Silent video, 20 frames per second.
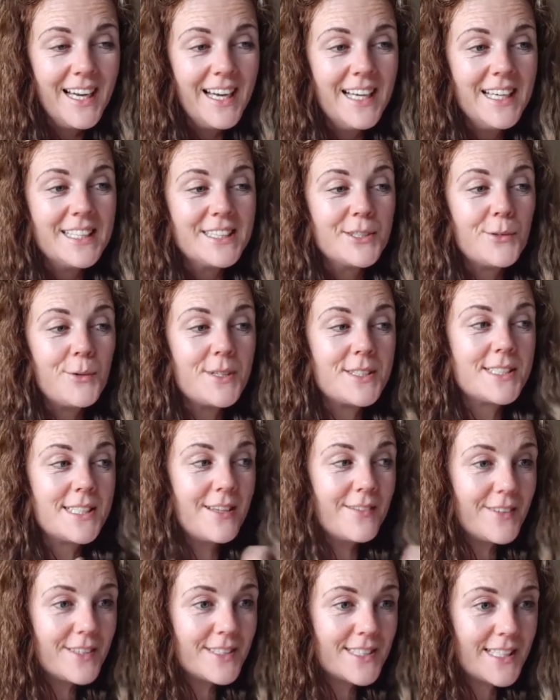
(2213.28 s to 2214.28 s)
So what
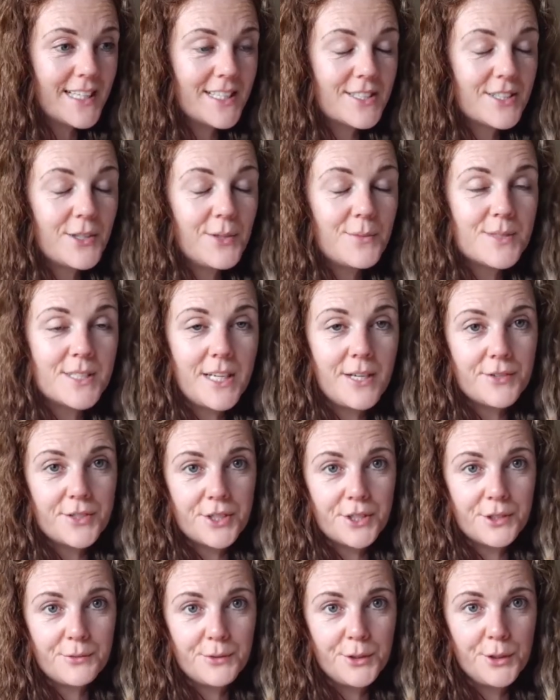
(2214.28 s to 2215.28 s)
Sylvia said, come down
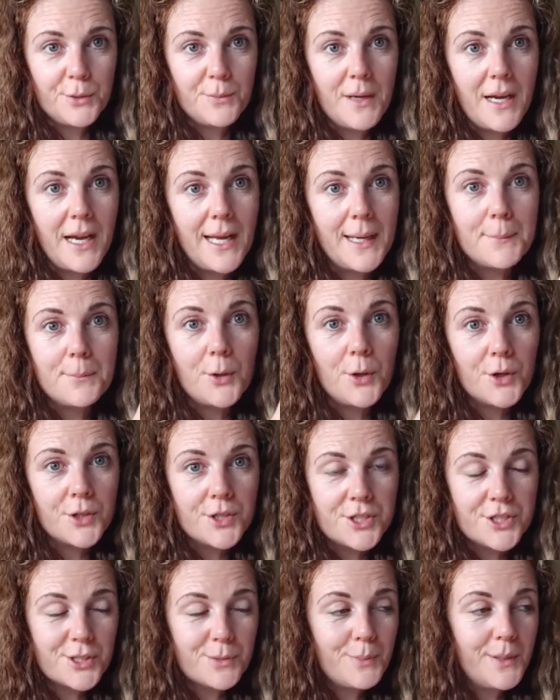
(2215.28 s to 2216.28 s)
to your room and
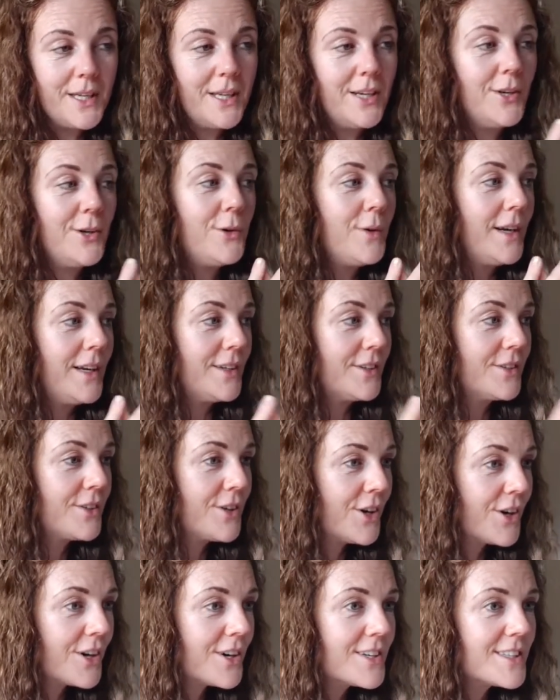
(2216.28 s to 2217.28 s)
punch your pillow and
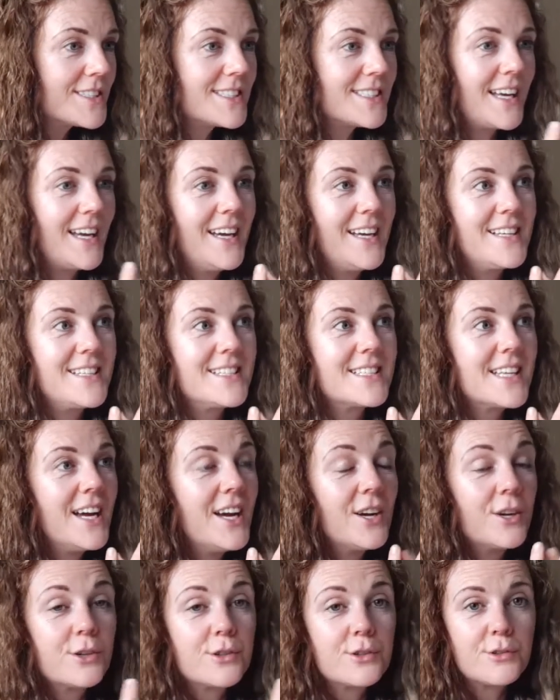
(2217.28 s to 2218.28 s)
curse and
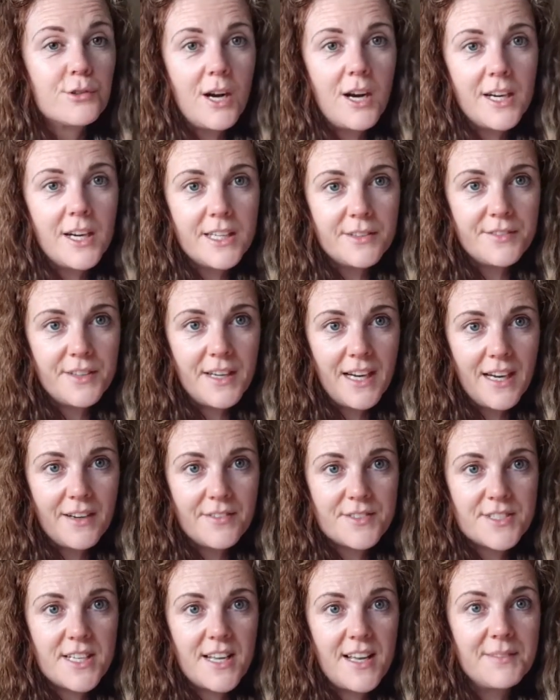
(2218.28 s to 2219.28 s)
cry if you
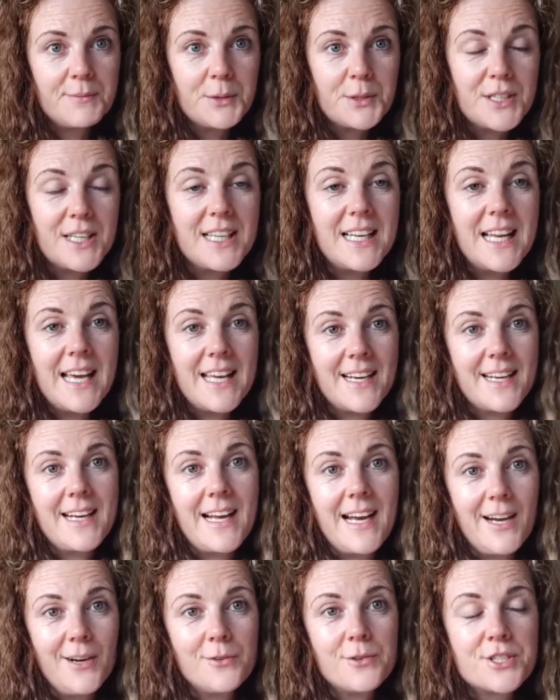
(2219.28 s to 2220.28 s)
have to, but let it
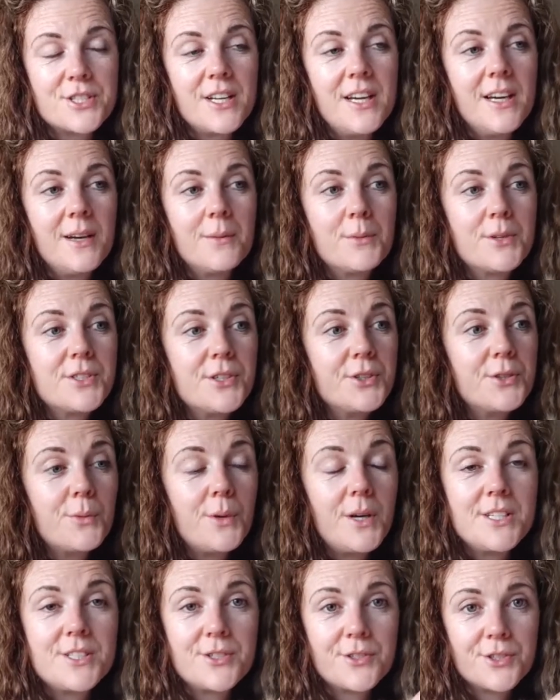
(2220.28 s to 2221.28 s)
out, because
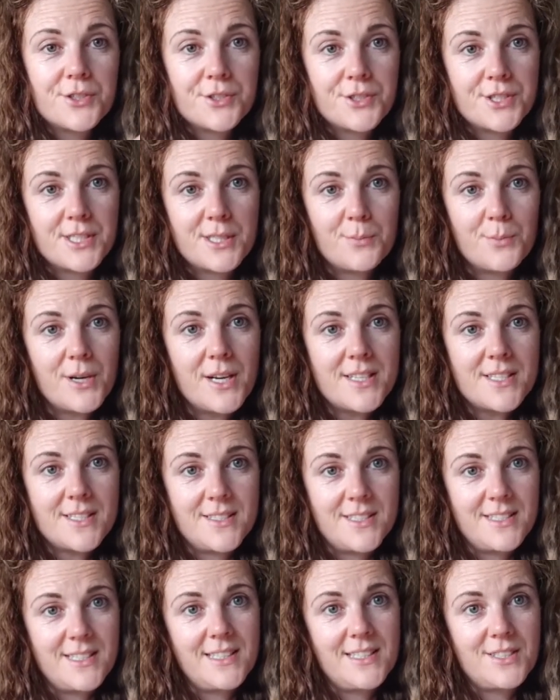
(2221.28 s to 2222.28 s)
otherwise you're just
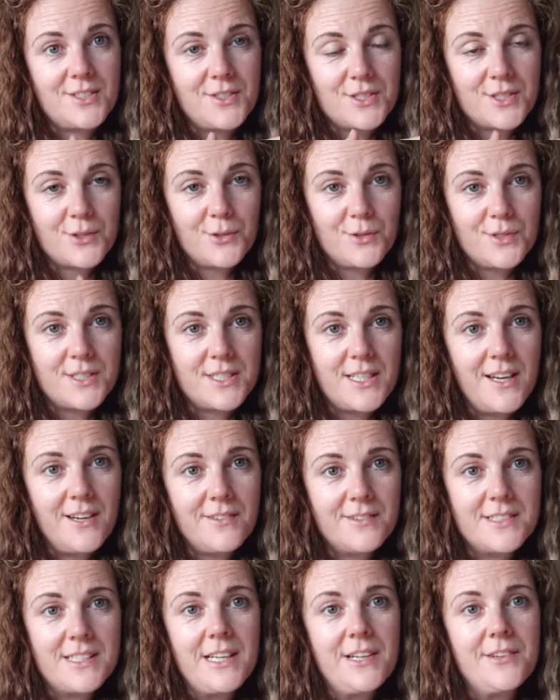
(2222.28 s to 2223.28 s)
suppressing it, and it's just going
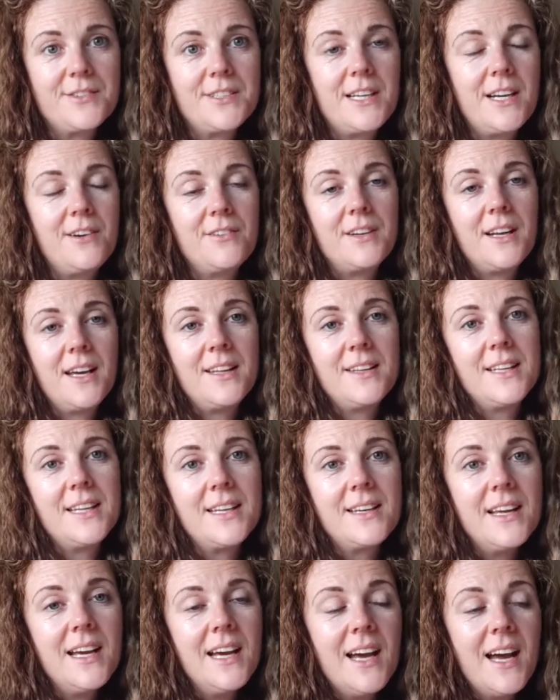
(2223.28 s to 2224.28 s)
down, and
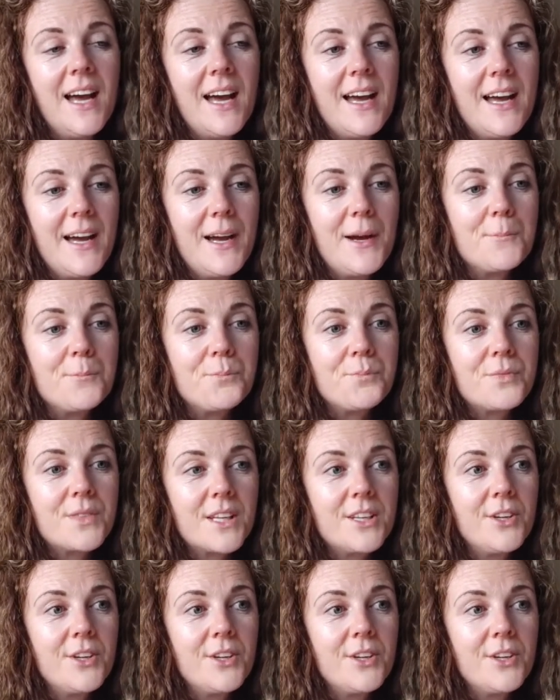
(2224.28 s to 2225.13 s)
then you